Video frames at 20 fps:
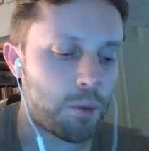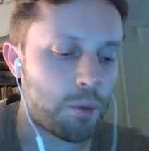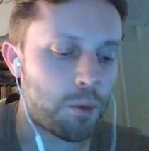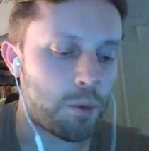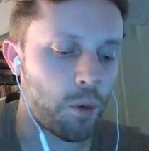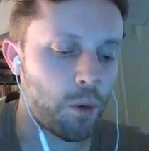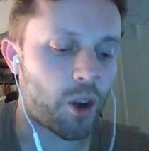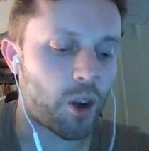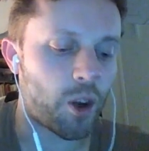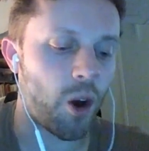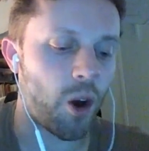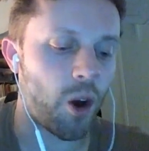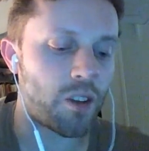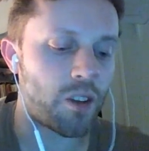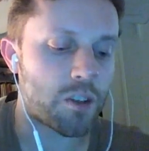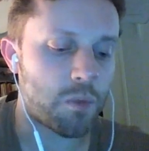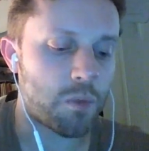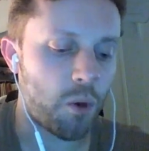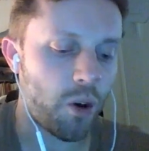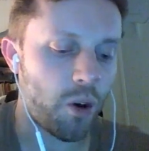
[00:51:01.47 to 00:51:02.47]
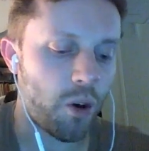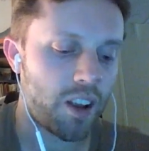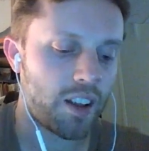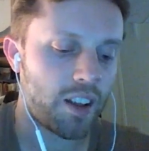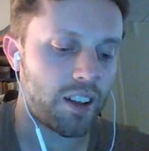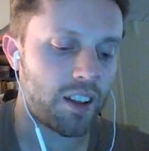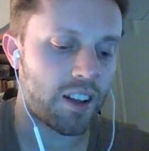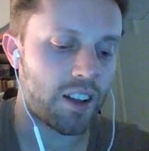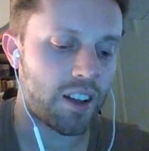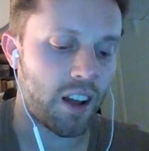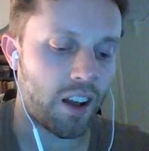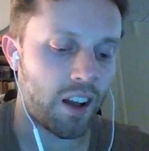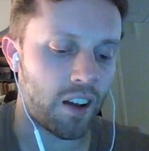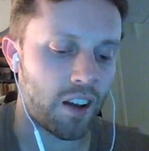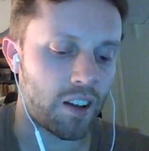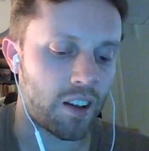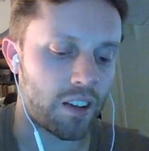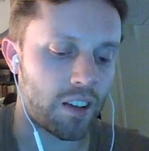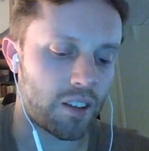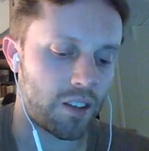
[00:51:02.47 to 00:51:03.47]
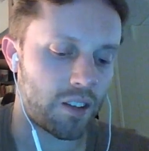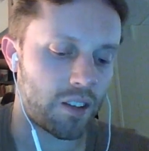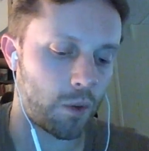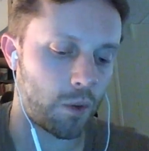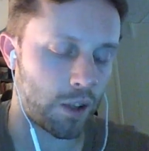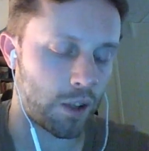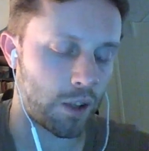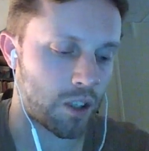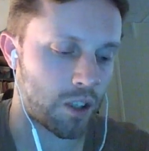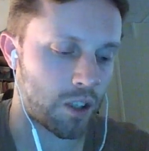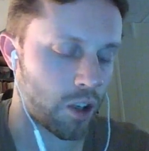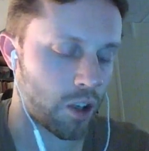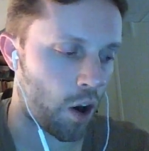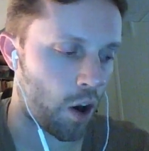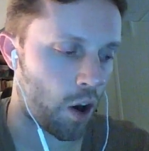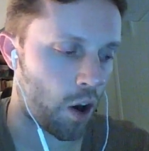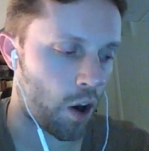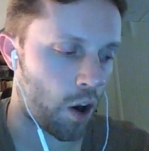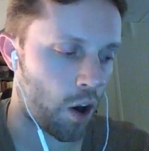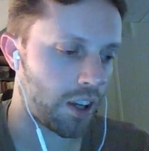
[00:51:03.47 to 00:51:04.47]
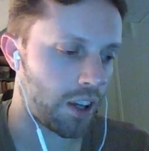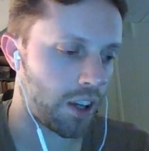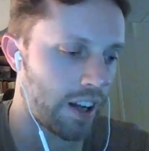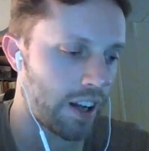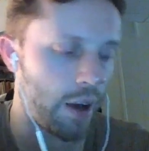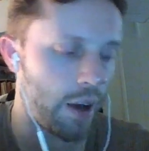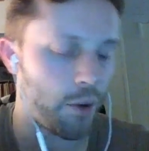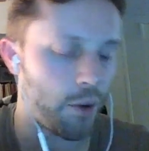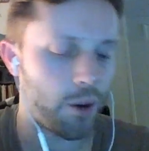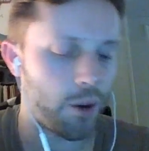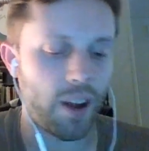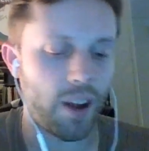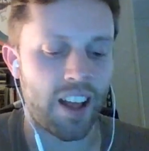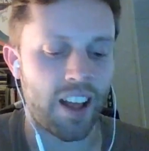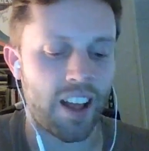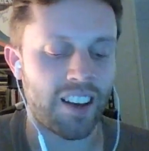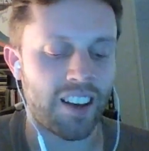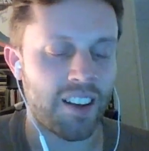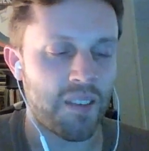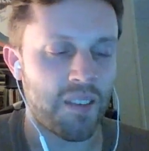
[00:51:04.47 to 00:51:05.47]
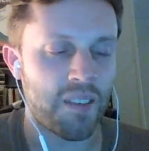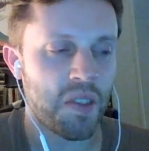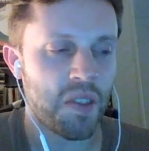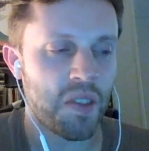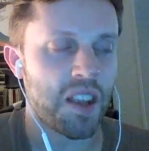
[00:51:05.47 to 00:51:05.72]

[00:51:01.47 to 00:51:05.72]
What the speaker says: to Boomer and Carton this morning while I was in the car for like an hour, and